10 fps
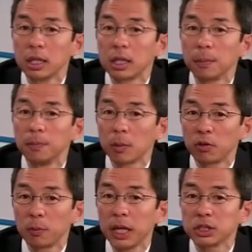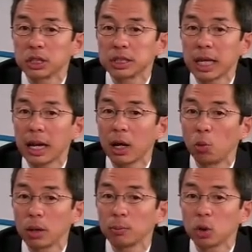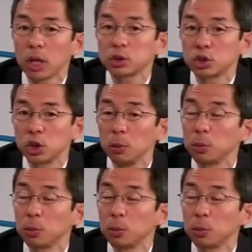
the number of patients that had 1 plus or 2